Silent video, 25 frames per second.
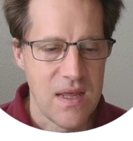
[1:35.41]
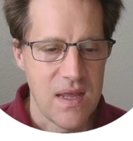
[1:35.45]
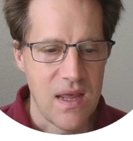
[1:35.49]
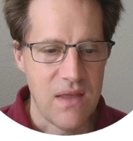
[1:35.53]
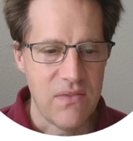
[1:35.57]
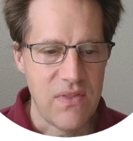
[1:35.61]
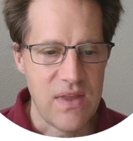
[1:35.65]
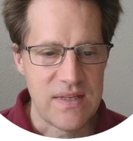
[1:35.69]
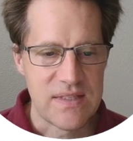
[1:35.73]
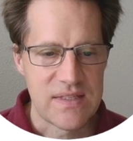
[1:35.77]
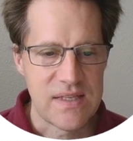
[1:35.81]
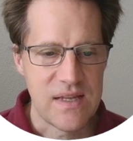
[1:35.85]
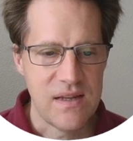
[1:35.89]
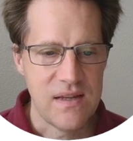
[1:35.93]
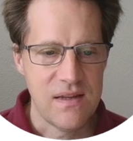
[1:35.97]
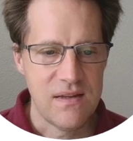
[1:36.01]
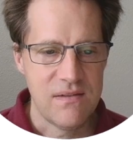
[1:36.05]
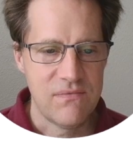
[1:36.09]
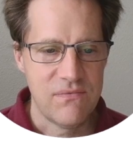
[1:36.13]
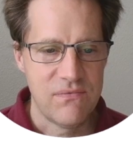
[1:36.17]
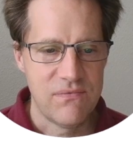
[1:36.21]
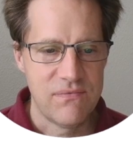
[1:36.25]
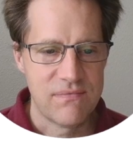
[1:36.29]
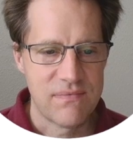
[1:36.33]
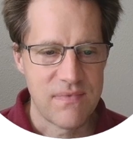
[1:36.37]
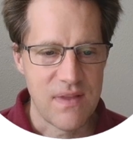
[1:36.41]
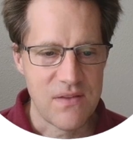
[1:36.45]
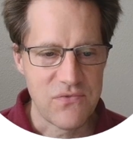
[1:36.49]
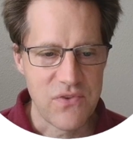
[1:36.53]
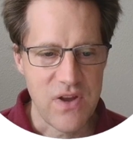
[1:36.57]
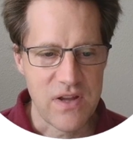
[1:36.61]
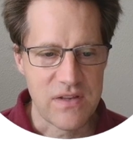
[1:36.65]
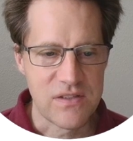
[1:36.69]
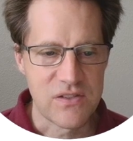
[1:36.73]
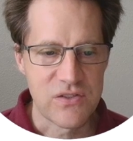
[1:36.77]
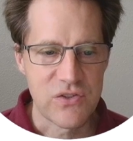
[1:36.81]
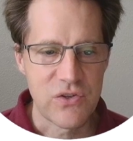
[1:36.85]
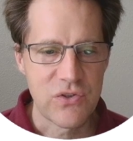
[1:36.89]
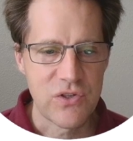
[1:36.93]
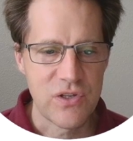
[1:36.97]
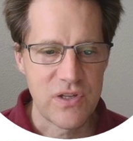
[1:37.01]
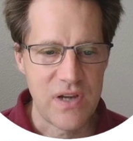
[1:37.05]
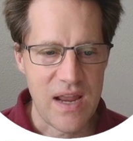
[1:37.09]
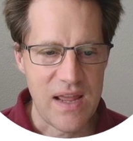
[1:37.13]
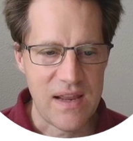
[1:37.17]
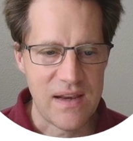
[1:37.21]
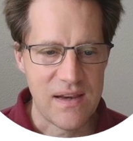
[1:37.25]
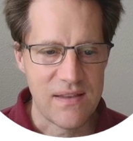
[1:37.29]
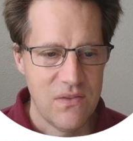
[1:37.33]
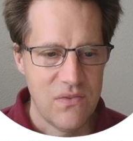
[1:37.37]
And they say they've gotten so good
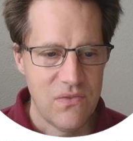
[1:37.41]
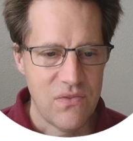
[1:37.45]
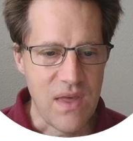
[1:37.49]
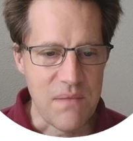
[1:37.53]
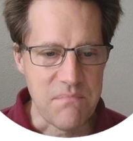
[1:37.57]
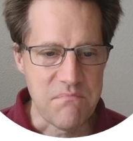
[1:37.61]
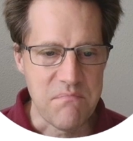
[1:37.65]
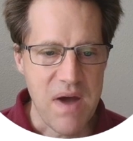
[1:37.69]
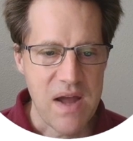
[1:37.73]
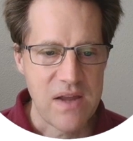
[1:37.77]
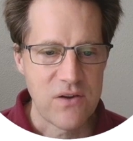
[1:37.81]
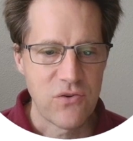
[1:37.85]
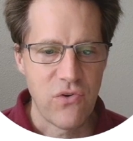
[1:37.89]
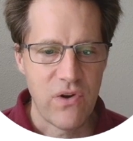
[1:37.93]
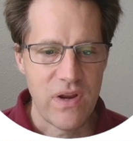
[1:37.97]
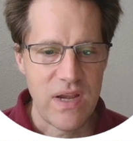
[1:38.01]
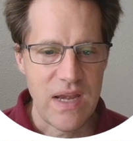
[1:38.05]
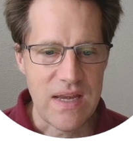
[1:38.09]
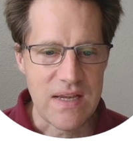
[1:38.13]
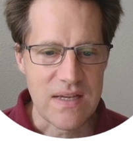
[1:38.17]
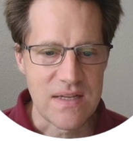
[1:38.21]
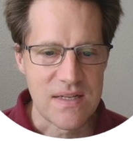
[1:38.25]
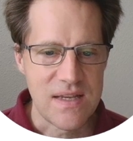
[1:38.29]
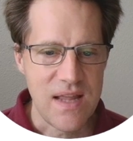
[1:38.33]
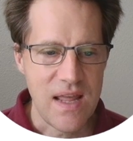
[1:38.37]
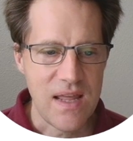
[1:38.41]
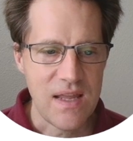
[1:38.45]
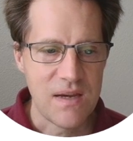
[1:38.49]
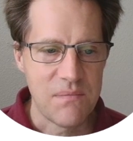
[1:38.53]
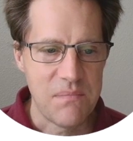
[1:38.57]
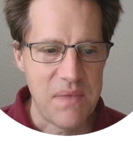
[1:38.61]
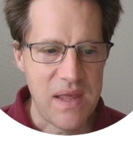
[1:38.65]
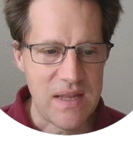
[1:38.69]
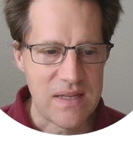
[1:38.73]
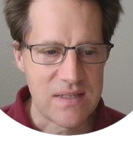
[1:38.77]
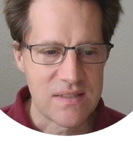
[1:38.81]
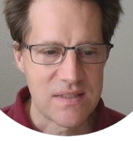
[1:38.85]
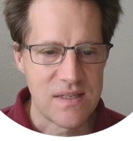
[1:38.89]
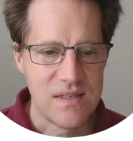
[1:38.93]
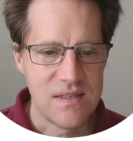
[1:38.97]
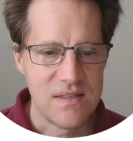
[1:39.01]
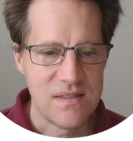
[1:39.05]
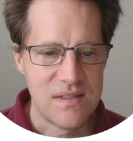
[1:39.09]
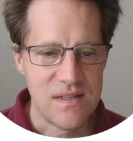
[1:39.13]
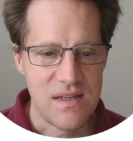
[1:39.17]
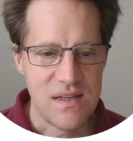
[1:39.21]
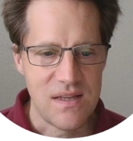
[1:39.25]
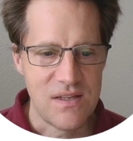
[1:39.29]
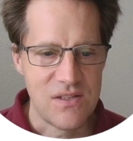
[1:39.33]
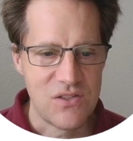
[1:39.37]
at it that migrating
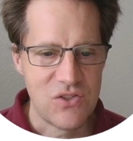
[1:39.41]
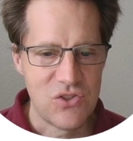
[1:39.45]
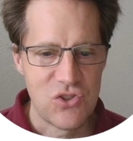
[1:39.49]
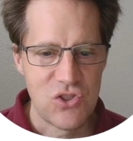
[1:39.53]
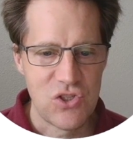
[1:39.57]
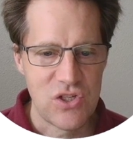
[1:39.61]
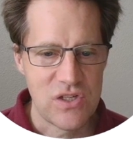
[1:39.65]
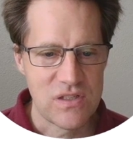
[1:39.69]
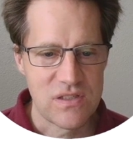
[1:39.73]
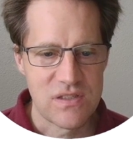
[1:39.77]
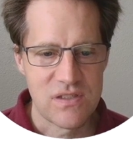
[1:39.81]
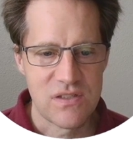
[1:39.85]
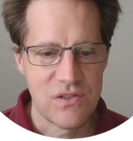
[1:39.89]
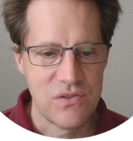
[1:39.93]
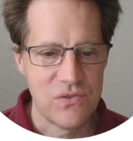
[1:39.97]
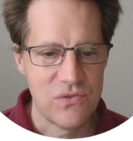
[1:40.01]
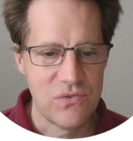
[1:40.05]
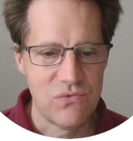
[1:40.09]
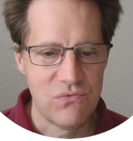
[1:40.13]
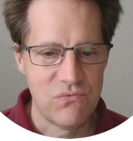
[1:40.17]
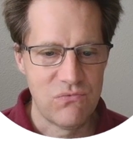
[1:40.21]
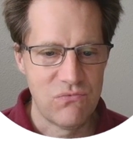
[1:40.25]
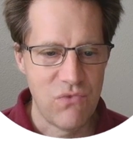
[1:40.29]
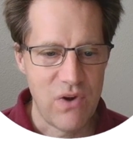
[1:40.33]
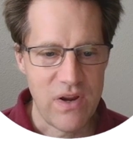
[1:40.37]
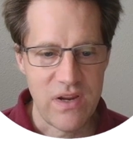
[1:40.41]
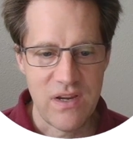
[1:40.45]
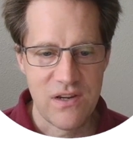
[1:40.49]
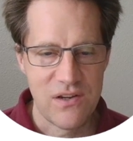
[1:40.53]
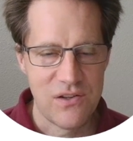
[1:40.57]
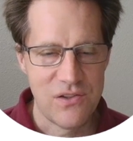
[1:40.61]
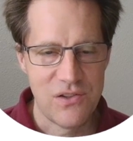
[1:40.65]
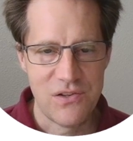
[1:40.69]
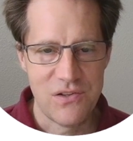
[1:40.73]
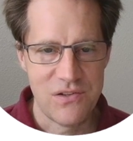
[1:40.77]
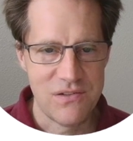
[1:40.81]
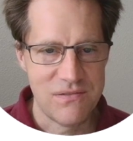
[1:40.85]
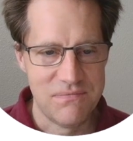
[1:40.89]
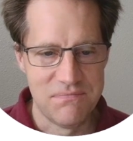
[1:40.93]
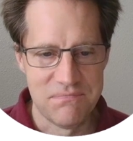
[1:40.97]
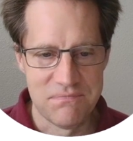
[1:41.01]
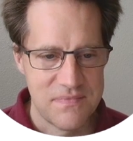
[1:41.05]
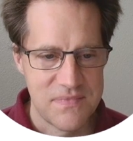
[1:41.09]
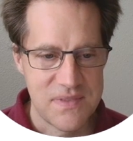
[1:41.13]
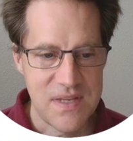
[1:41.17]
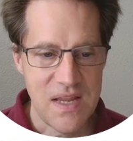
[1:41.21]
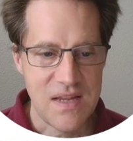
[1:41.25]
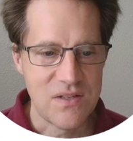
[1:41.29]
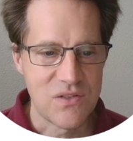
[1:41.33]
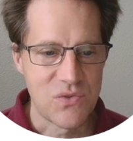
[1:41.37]
databases is just a regular
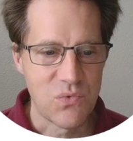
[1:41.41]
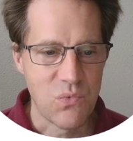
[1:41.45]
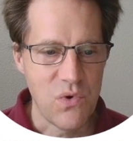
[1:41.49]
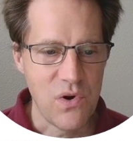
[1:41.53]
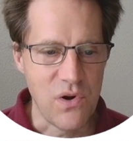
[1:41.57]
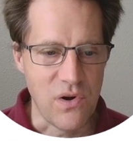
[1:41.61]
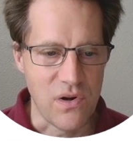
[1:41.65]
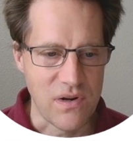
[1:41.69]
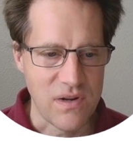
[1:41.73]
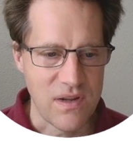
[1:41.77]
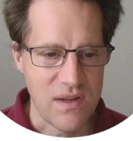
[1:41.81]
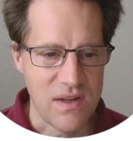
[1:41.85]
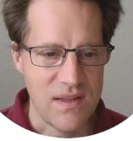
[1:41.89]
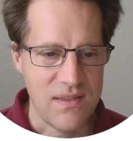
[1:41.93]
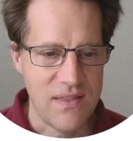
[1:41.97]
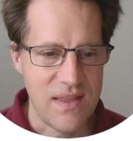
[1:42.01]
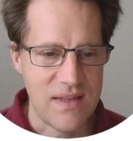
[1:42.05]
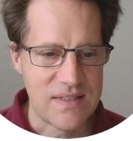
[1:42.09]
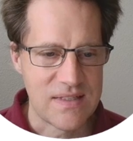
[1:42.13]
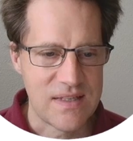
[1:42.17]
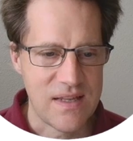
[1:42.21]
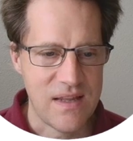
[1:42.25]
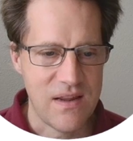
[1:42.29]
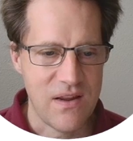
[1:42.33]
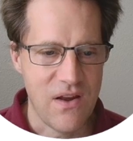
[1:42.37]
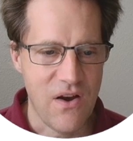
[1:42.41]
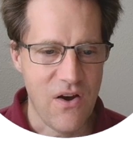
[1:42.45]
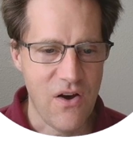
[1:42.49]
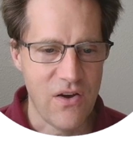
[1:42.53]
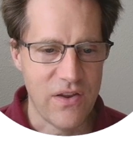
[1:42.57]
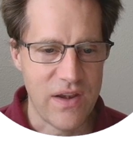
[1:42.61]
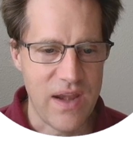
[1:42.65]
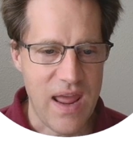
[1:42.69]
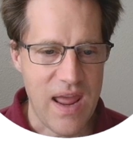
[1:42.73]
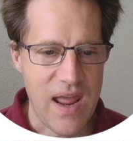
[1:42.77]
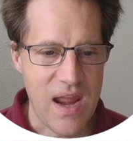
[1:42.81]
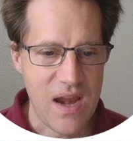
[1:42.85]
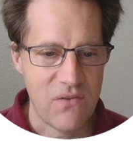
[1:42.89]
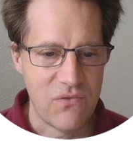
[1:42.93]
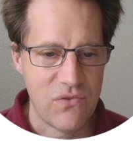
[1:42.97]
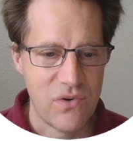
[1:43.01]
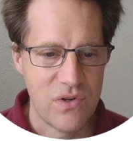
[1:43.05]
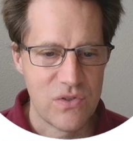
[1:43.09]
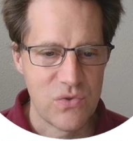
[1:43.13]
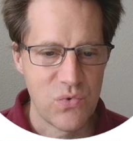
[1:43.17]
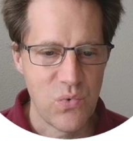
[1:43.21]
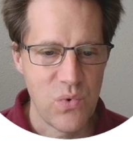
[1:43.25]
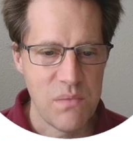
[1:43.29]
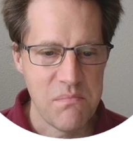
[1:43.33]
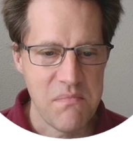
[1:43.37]
day's work. And they say, on
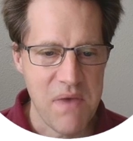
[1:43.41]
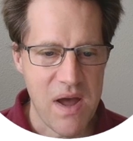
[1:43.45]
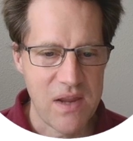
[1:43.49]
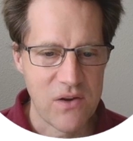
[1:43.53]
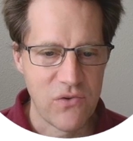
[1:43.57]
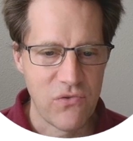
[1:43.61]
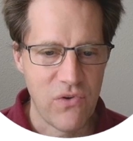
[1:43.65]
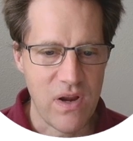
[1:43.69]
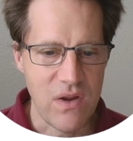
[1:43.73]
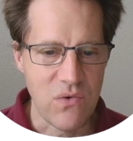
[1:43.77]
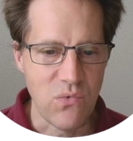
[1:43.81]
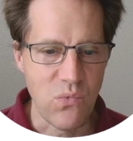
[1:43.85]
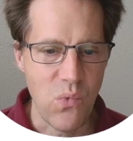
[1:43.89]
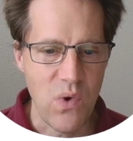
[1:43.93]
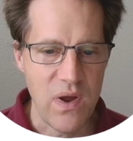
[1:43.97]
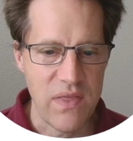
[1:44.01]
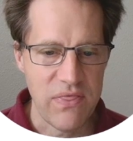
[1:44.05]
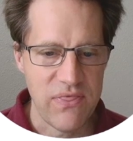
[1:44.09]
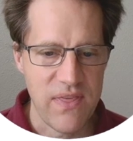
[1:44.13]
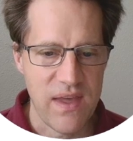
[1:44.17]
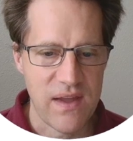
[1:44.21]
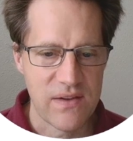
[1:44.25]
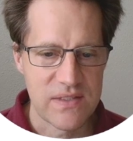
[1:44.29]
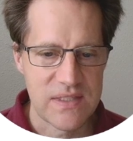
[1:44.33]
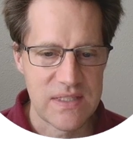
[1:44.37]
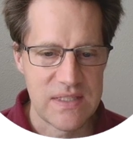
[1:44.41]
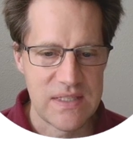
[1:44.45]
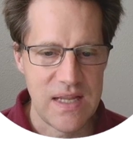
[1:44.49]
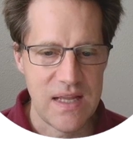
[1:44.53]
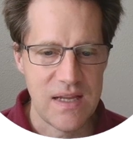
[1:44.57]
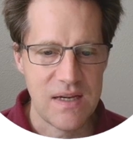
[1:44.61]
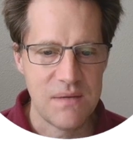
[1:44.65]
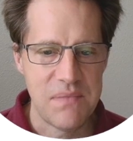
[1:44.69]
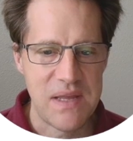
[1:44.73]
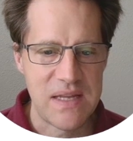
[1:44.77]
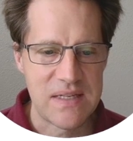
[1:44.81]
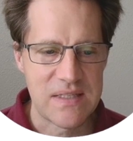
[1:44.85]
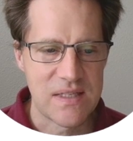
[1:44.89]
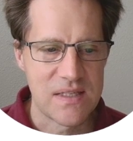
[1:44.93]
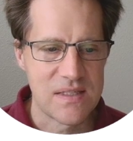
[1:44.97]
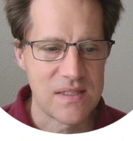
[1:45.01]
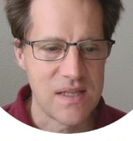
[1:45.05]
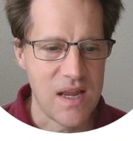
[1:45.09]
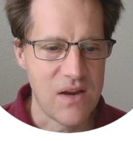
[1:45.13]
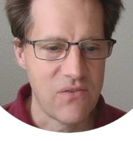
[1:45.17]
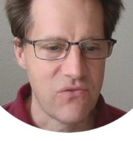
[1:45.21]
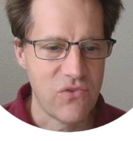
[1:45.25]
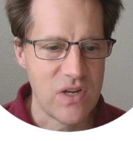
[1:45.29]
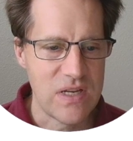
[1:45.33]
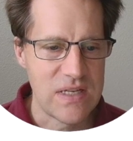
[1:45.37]
average, we migrate 1,000 databases
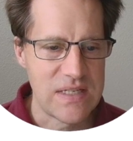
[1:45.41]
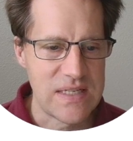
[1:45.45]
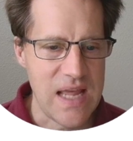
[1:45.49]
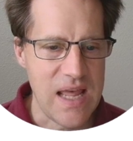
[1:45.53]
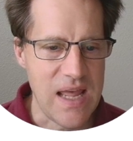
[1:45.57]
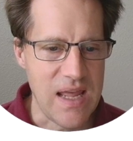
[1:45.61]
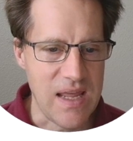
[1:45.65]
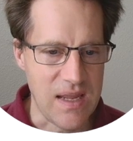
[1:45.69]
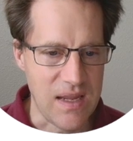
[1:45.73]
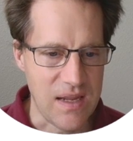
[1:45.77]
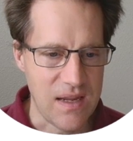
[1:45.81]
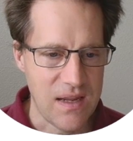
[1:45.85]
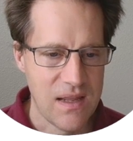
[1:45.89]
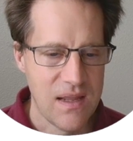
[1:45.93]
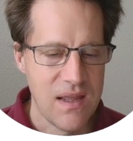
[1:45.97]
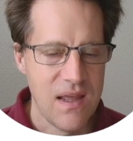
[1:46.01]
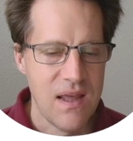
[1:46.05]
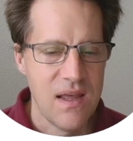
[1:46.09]
every day.